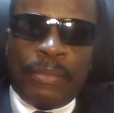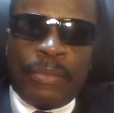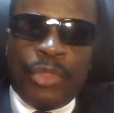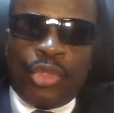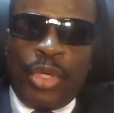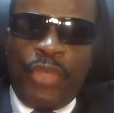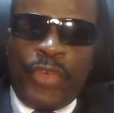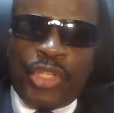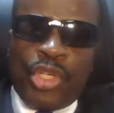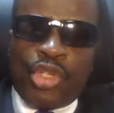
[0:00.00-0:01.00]
The
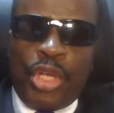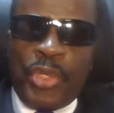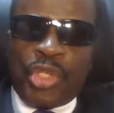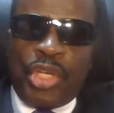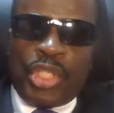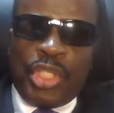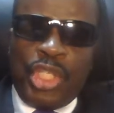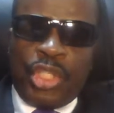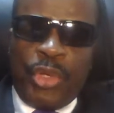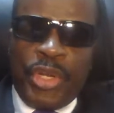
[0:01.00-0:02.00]
21st century church
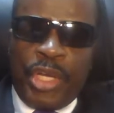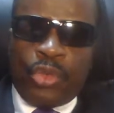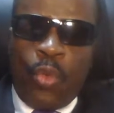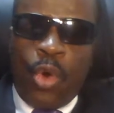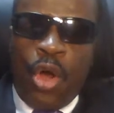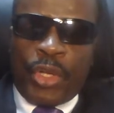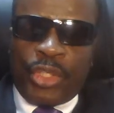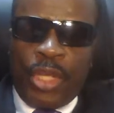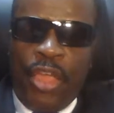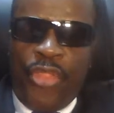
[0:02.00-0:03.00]
needs leaders who walk
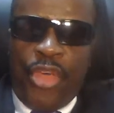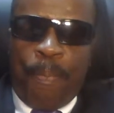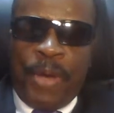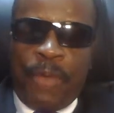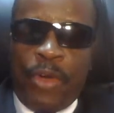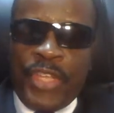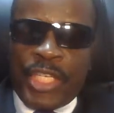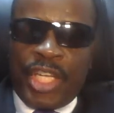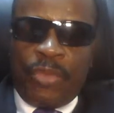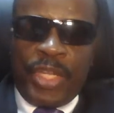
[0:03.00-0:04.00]
the path of
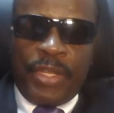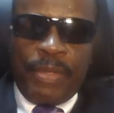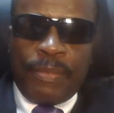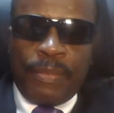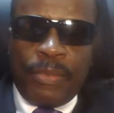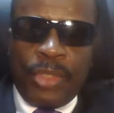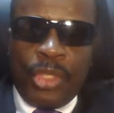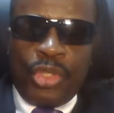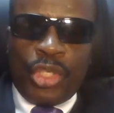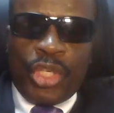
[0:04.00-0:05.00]
integrity.
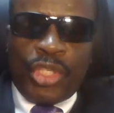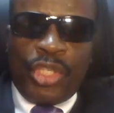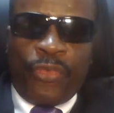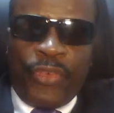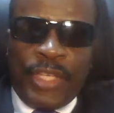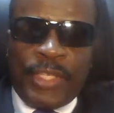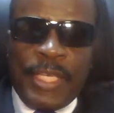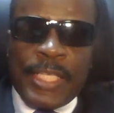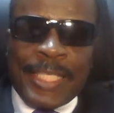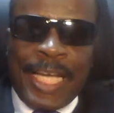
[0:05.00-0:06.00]
The church is
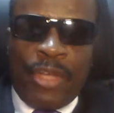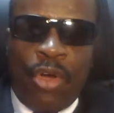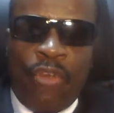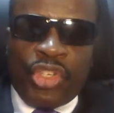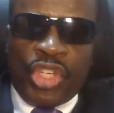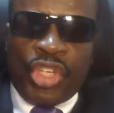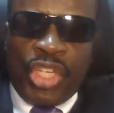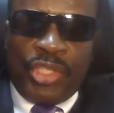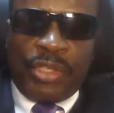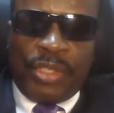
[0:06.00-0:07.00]
facing a tide of
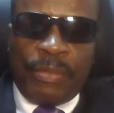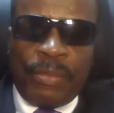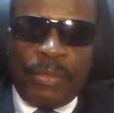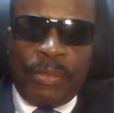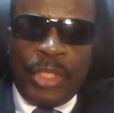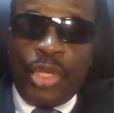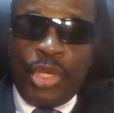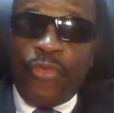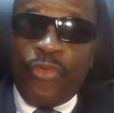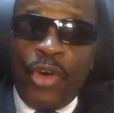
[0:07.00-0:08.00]
changes.
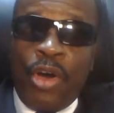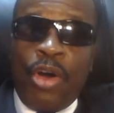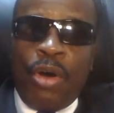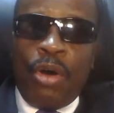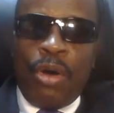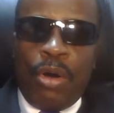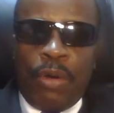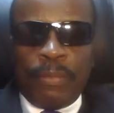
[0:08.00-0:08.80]
Therefore,